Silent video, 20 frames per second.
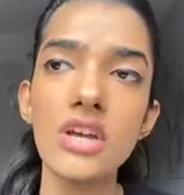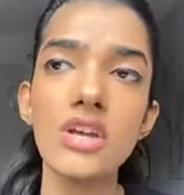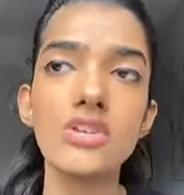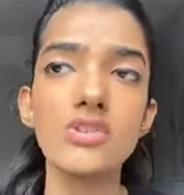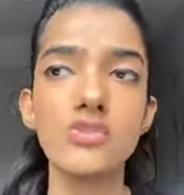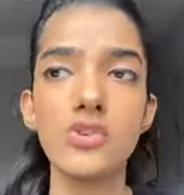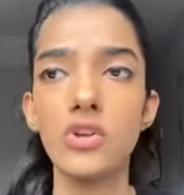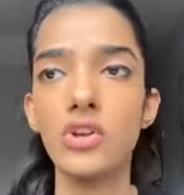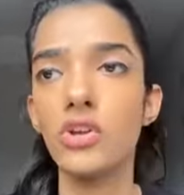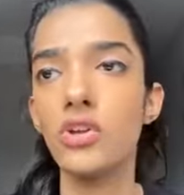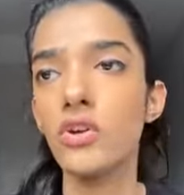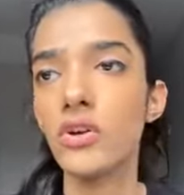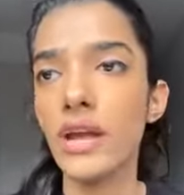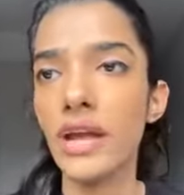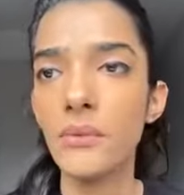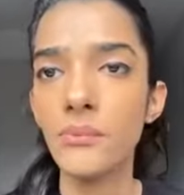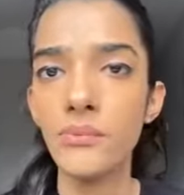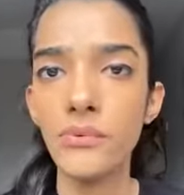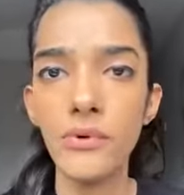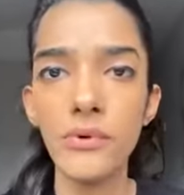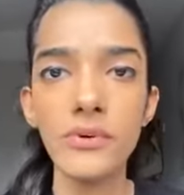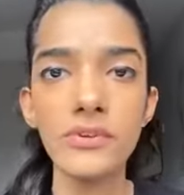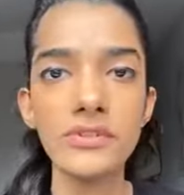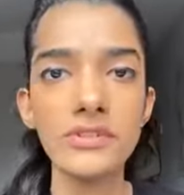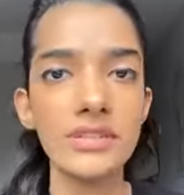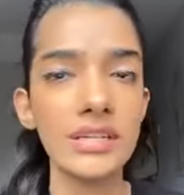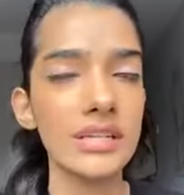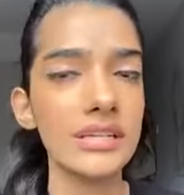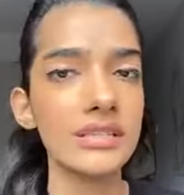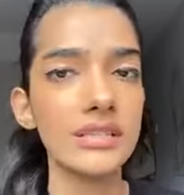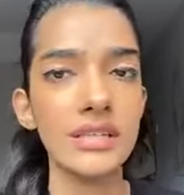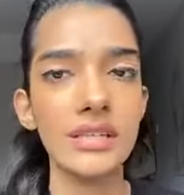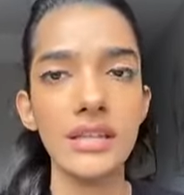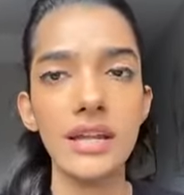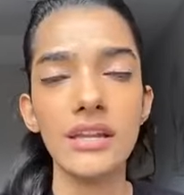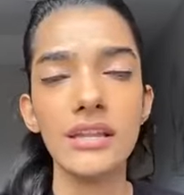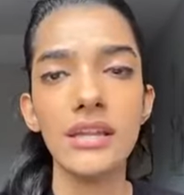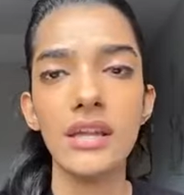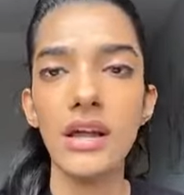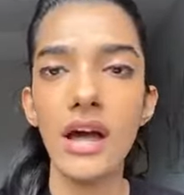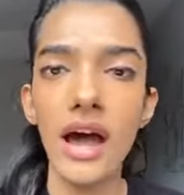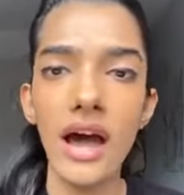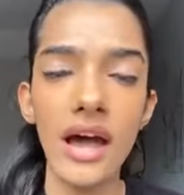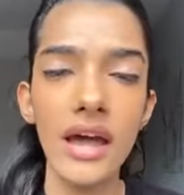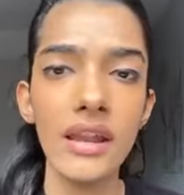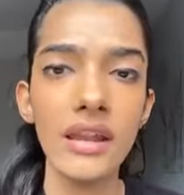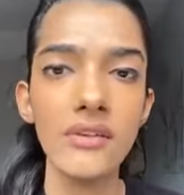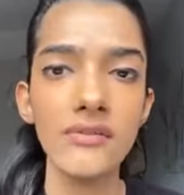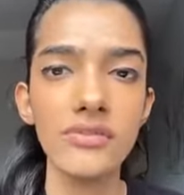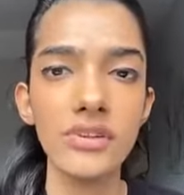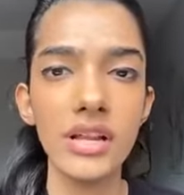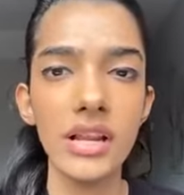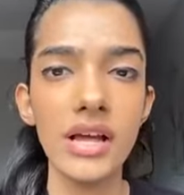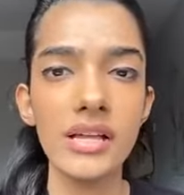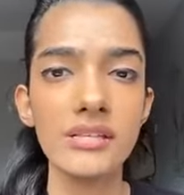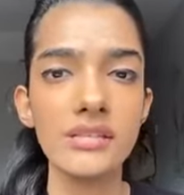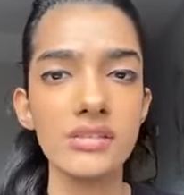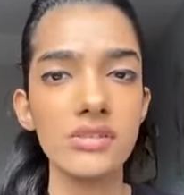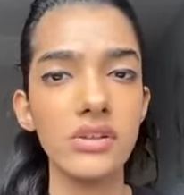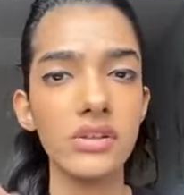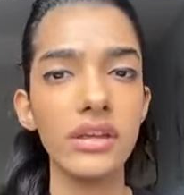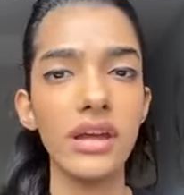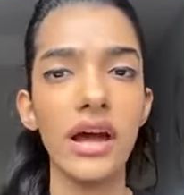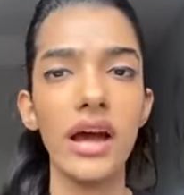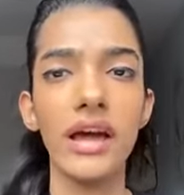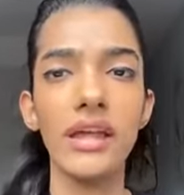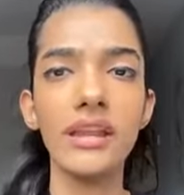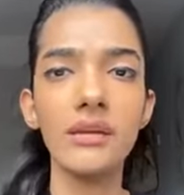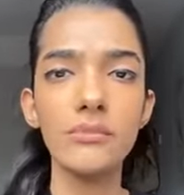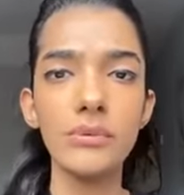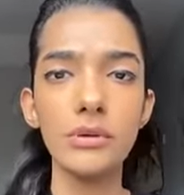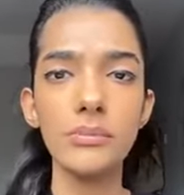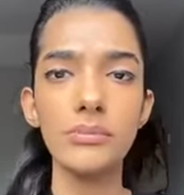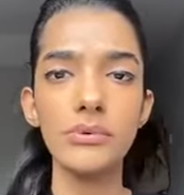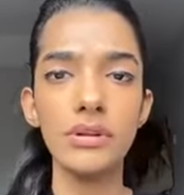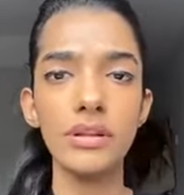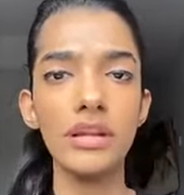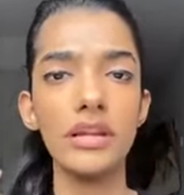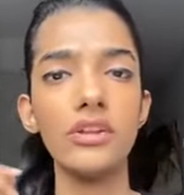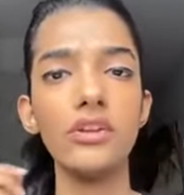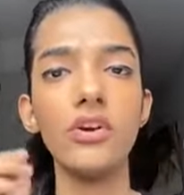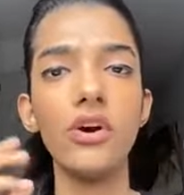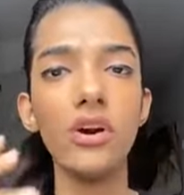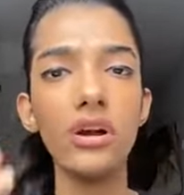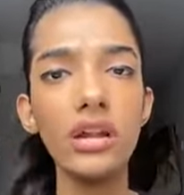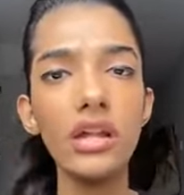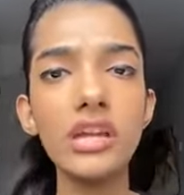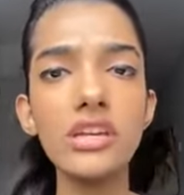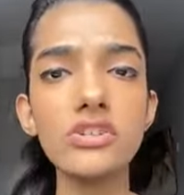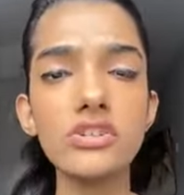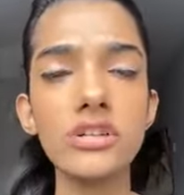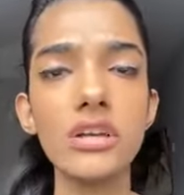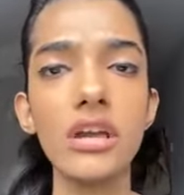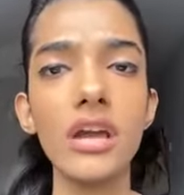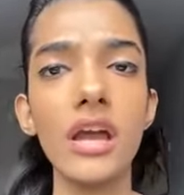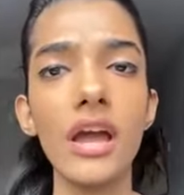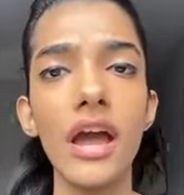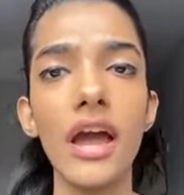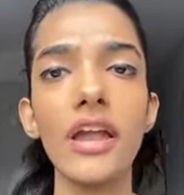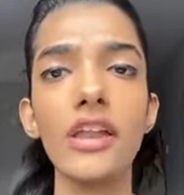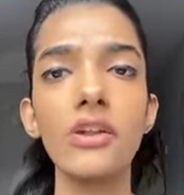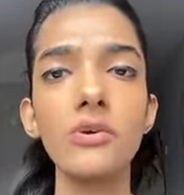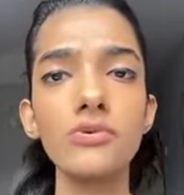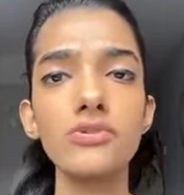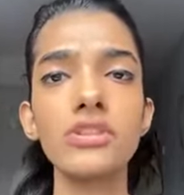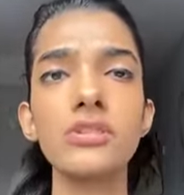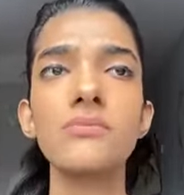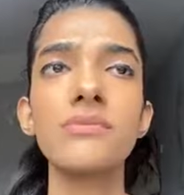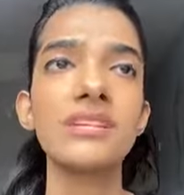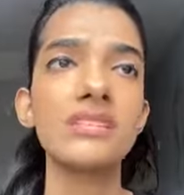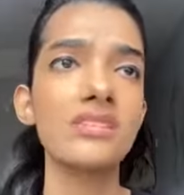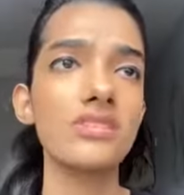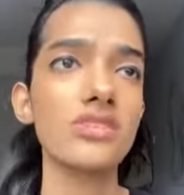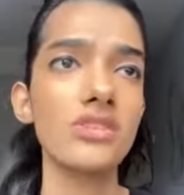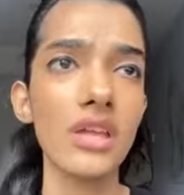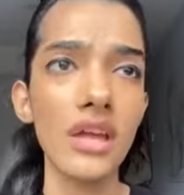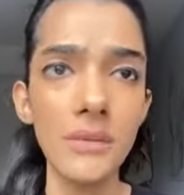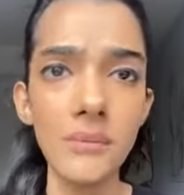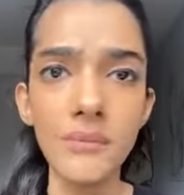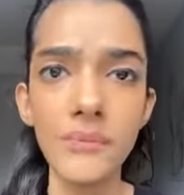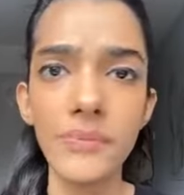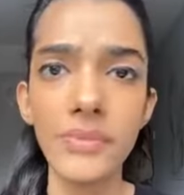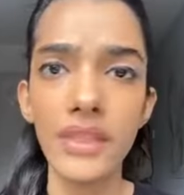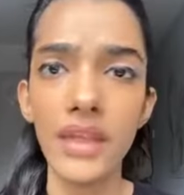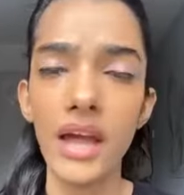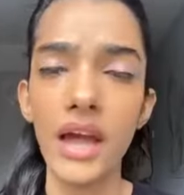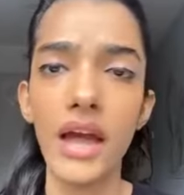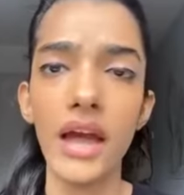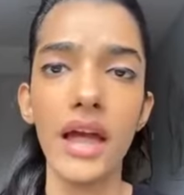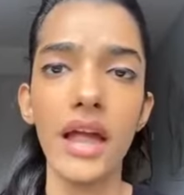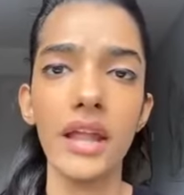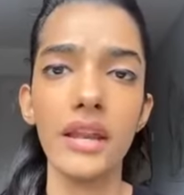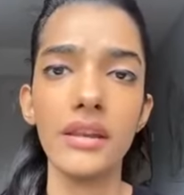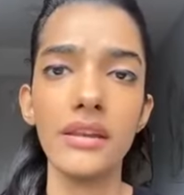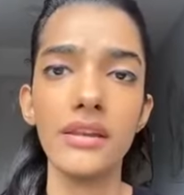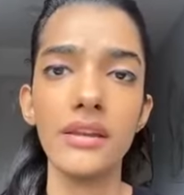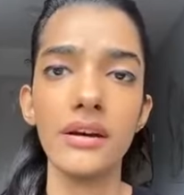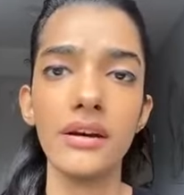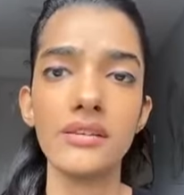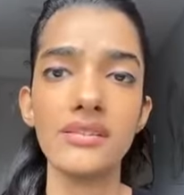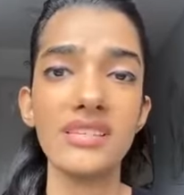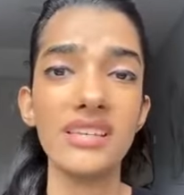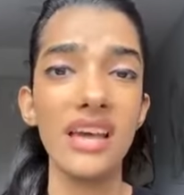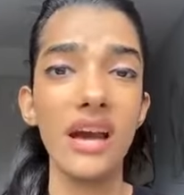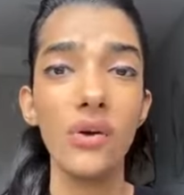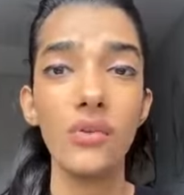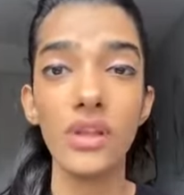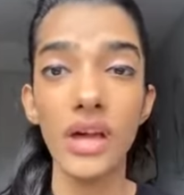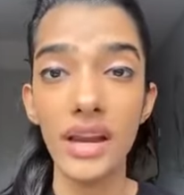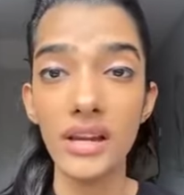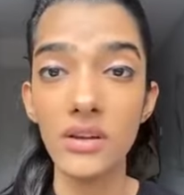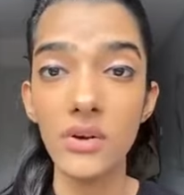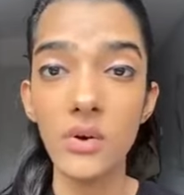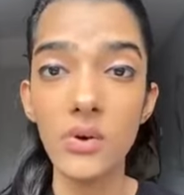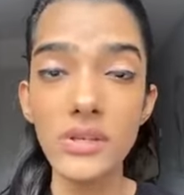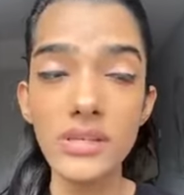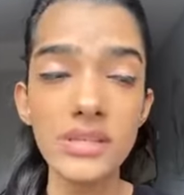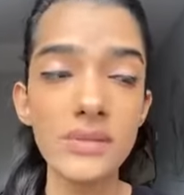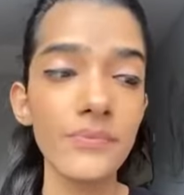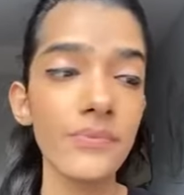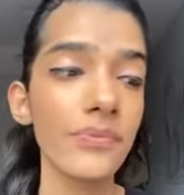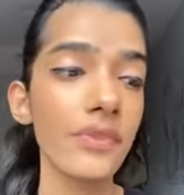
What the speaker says: So you look at posts that say that they're hiring freelancers or they're hiring people in your niche, and you just message them and see how that goes.